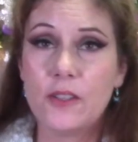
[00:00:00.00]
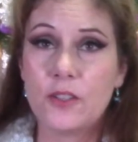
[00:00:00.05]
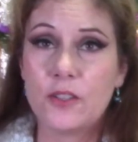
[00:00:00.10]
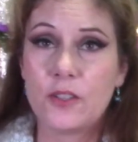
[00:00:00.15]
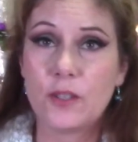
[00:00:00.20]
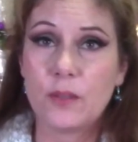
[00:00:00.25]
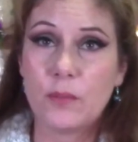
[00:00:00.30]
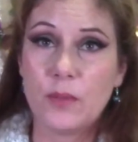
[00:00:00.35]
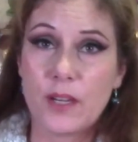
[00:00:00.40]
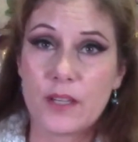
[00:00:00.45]

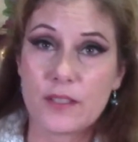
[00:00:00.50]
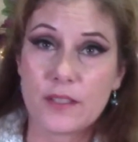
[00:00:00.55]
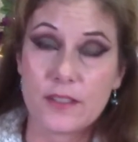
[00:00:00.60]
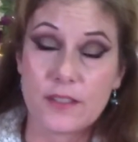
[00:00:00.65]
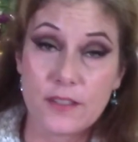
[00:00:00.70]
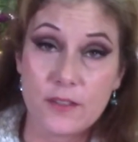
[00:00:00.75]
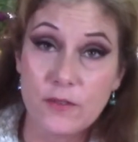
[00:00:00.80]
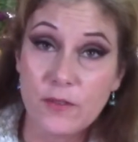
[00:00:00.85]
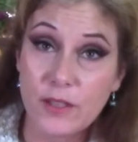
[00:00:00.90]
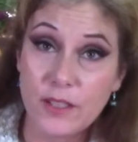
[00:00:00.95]
their
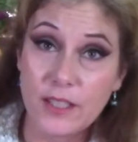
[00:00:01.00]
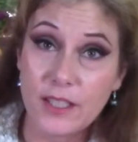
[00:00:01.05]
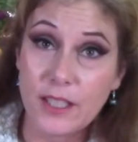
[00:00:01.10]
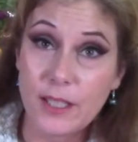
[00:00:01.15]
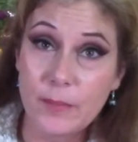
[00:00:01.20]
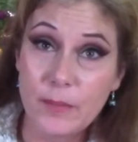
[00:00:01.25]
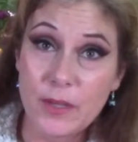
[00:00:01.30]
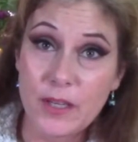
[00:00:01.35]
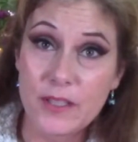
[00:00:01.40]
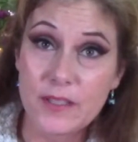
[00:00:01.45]
presence. You can
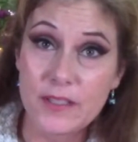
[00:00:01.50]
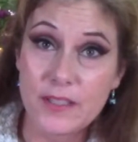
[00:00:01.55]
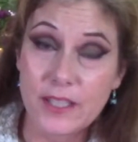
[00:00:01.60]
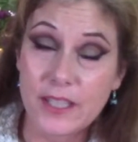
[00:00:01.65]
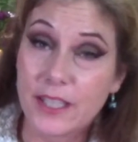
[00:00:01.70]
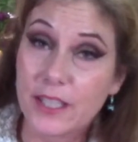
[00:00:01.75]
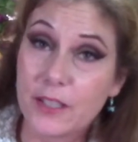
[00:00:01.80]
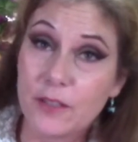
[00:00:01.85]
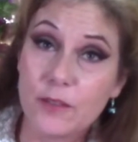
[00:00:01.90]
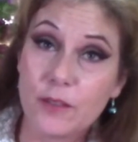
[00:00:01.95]
keep on
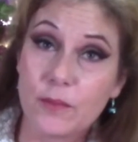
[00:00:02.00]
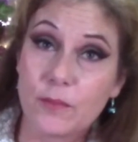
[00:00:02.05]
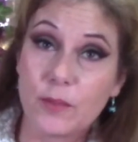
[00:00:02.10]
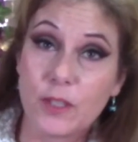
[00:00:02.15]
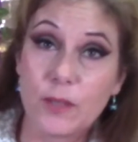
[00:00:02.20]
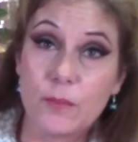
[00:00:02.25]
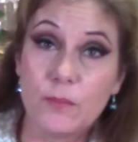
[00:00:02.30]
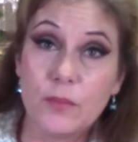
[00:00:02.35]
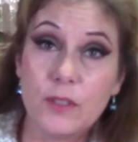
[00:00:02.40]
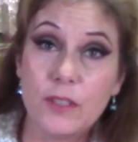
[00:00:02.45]
singing. You can
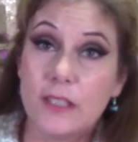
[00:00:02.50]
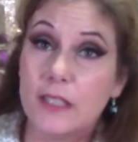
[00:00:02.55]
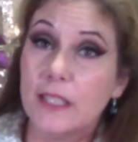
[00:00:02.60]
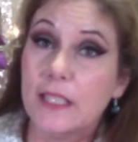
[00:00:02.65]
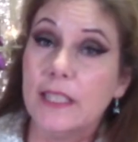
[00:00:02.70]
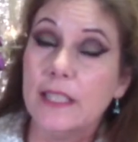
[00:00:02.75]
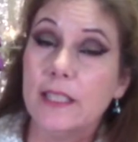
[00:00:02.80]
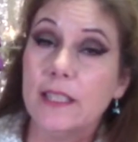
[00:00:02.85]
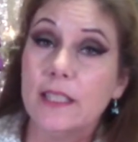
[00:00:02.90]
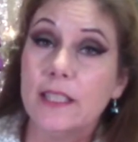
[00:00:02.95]

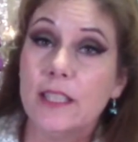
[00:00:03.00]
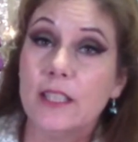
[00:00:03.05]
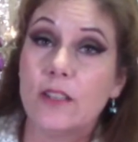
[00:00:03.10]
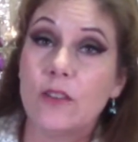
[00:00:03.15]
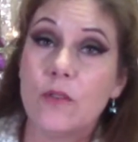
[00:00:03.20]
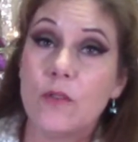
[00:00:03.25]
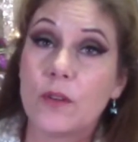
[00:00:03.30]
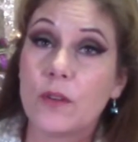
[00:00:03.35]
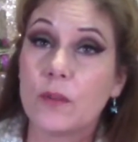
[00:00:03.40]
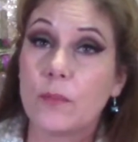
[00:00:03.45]
completely
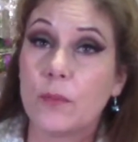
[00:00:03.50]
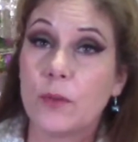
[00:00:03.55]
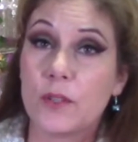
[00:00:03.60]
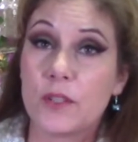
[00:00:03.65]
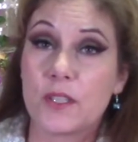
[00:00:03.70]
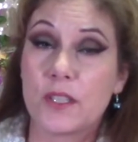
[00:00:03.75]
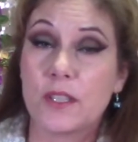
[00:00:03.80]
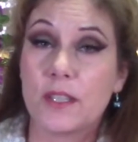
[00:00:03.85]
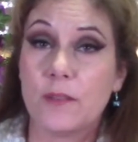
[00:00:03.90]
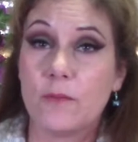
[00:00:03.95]
ignore the
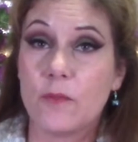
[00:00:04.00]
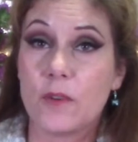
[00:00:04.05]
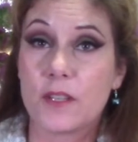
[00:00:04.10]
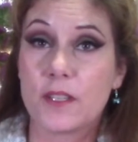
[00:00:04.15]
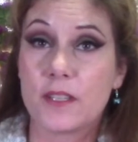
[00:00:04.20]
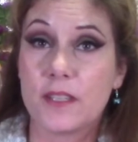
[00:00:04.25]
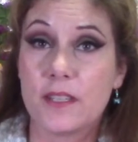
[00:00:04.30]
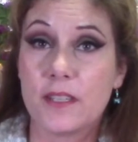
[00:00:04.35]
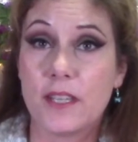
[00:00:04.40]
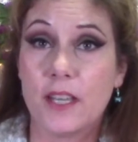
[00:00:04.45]
person that
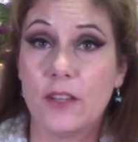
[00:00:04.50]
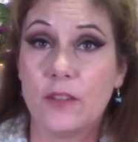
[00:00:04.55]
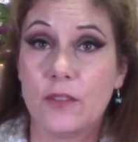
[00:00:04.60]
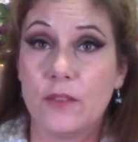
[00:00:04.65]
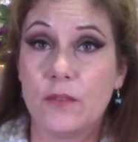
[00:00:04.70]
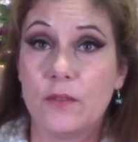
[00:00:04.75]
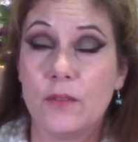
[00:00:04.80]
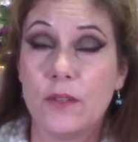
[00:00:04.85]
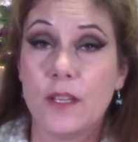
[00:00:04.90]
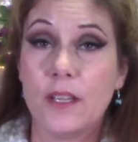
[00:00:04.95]
wants to tell
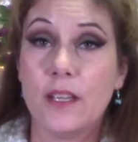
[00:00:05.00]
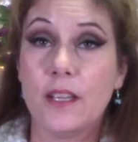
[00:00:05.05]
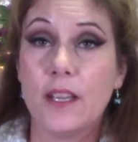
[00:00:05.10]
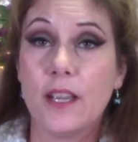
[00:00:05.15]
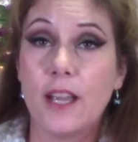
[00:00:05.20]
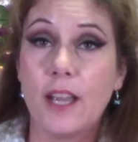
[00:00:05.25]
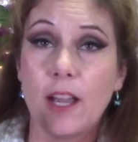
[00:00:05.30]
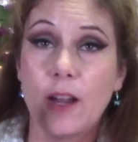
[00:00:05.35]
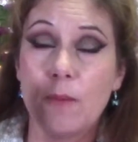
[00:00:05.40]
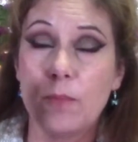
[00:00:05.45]
you
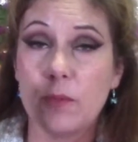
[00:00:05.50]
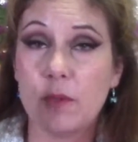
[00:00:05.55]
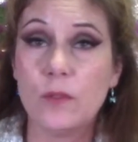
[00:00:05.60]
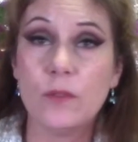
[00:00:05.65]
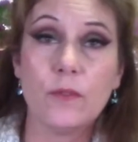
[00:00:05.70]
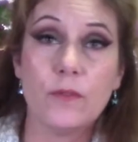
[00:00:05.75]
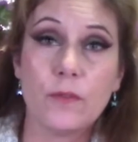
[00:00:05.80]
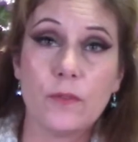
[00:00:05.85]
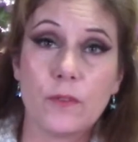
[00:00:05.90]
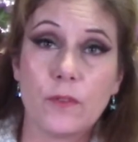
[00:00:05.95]
how
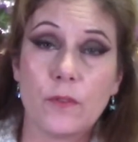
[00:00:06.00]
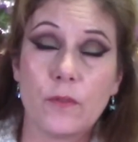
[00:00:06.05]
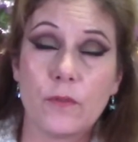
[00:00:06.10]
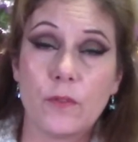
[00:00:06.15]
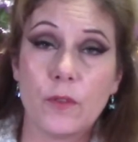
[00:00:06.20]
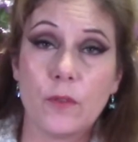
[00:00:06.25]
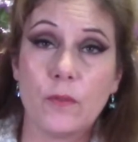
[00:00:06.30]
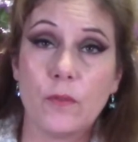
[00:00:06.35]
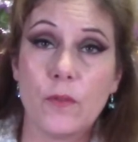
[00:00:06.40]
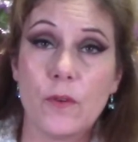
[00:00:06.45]
beautiful
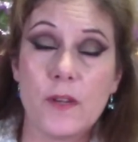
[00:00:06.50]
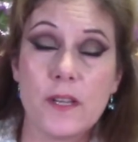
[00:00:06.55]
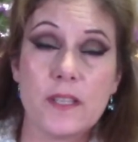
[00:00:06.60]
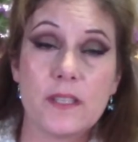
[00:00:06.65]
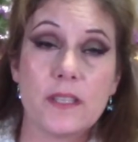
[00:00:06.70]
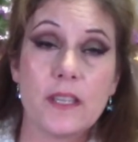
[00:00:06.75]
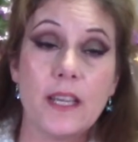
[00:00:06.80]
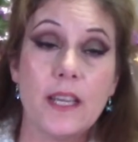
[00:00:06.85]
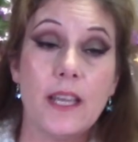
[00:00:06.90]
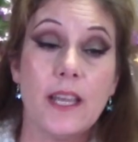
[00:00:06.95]
your
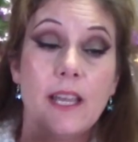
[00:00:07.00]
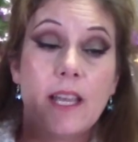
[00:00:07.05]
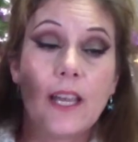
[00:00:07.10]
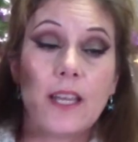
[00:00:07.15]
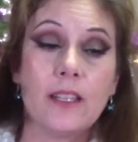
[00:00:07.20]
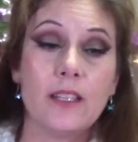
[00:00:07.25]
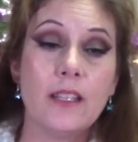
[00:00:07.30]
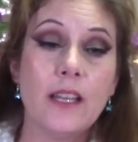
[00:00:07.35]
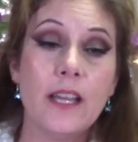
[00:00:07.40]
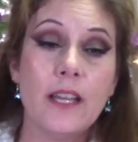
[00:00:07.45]
voice.
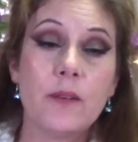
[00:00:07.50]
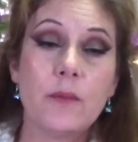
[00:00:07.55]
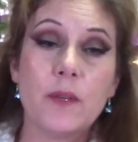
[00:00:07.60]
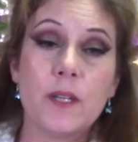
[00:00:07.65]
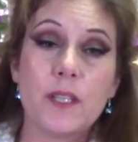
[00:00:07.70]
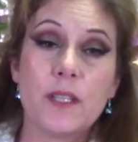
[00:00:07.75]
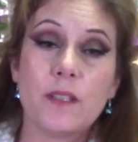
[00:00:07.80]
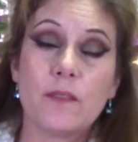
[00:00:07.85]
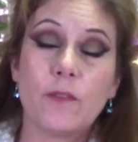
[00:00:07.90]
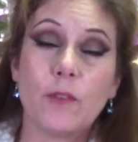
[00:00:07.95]
And
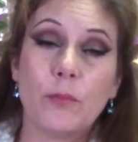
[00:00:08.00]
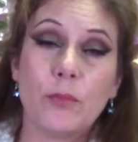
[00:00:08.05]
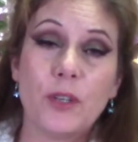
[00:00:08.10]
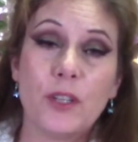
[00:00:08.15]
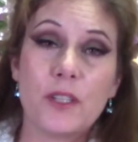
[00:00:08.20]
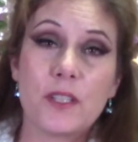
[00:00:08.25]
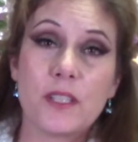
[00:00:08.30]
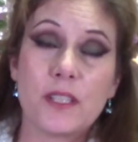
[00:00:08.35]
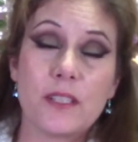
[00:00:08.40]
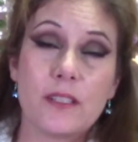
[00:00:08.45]
likewise, if a
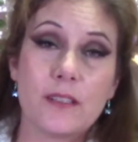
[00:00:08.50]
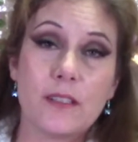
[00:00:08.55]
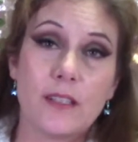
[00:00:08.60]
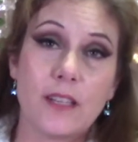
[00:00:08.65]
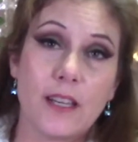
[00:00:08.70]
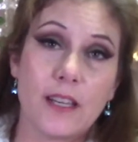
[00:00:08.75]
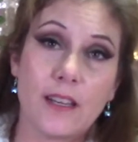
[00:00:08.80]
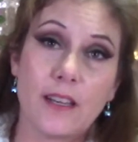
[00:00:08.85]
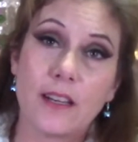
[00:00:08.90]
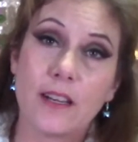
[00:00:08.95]
person
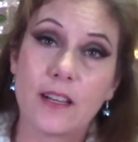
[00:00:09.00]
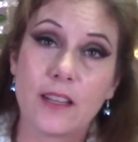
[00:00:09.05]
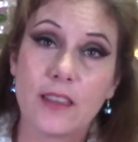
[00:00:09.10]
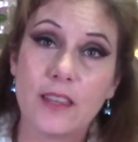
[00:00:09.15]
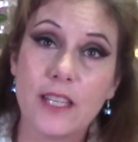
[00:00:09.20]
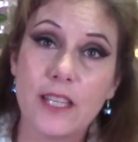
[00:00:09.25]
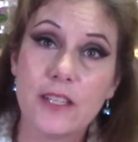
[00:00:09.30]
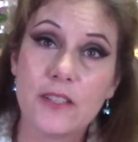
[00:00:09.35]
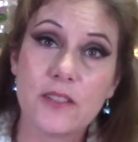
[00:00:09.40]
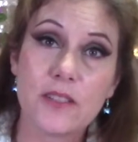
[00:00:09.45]

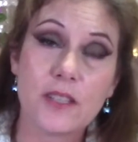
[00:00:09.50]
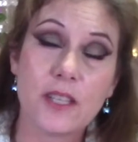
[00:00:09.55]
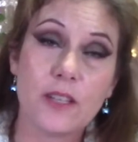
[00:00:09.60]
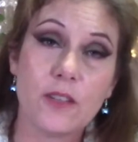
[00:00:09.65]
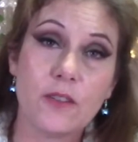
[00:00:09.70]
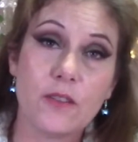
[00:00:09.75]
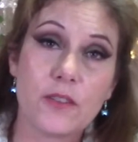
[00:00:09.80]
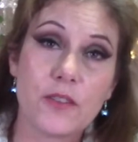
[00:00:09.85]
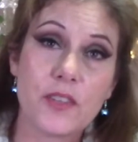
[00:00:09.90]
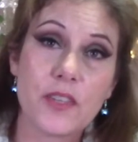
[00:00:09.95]
thinks that
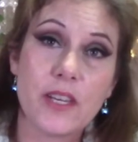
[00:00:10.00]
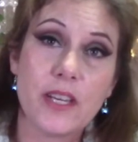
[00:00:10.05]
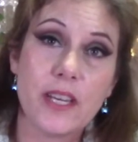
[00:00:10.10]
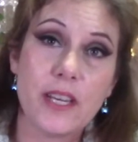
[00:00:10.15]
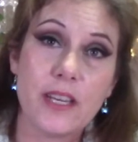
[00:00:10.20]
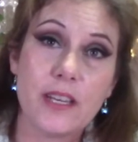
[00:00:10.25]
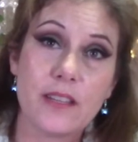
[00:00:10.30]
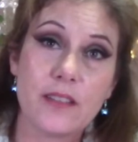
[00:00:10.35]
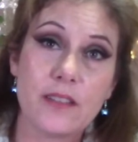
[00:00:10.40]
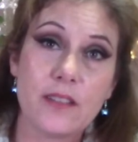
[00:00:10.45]
your
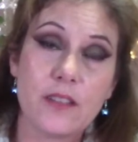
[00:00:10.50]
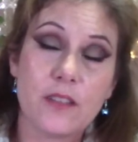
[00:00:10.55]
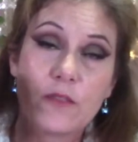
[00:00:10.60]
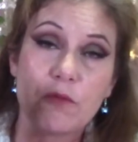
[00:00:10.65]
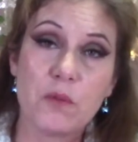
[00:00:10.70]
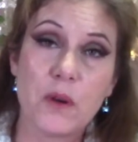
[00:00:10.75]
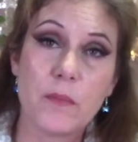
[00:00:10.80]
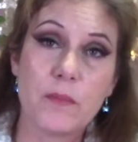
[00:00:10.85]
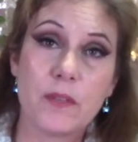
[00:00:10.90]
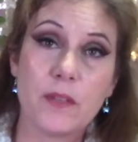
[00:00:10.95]
singing is
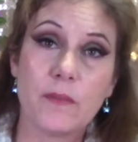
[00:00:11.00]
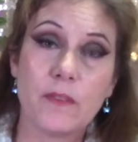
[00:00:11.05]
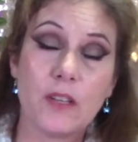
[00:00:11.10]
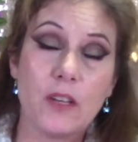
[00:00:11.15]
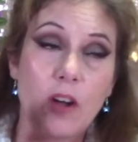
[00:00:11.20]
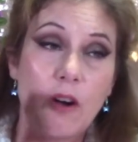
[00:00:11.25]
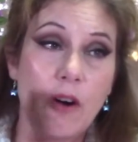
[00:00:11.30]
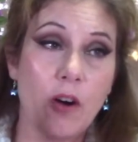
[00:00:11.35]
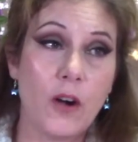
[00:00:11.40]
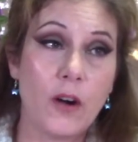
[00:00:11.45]
disruptive and
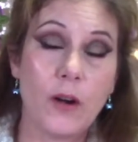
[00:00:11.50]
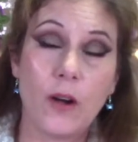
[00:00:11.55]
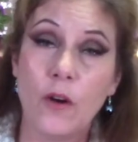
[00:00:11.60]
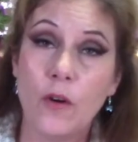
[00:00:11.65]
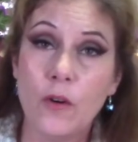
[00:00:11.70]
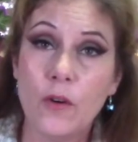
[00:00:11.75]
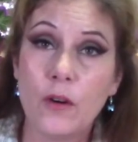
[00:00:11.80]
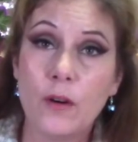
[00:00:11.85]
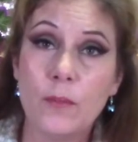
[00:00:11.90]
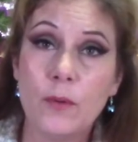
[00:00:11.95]

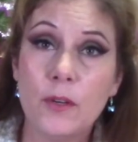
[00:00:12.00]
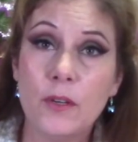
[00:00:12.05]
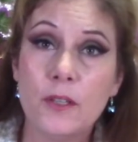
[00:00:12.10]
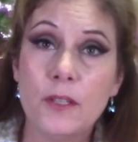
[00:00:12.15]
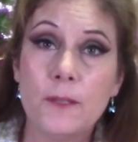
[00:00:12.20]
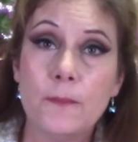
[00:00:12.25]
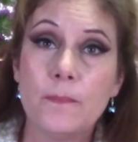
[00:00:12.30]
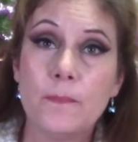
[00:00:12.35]
horrible,